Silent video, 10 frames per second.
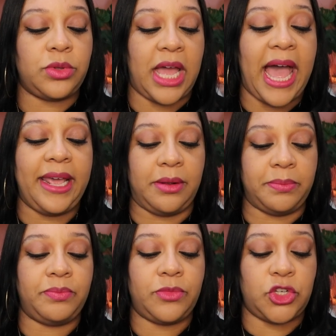the
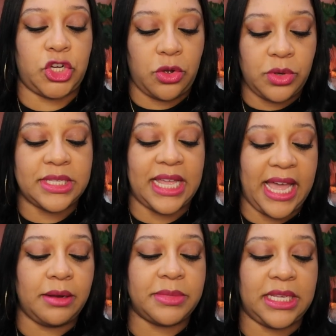item. Show us the
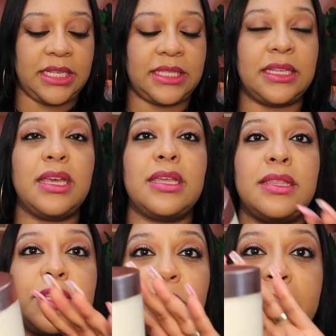item, sis.
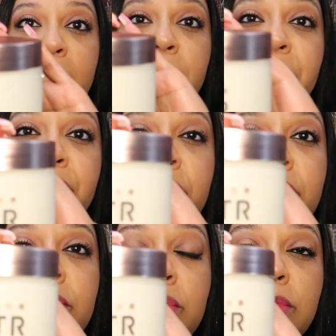This right here.
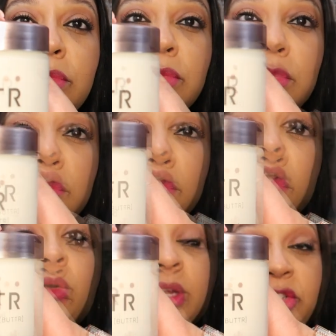
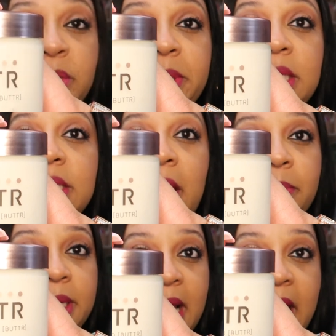Go get you some of this.
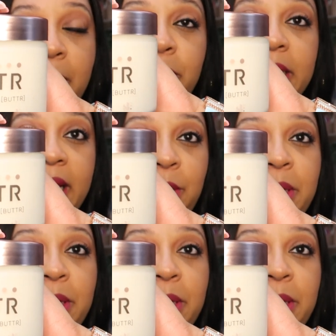I'm not playing. You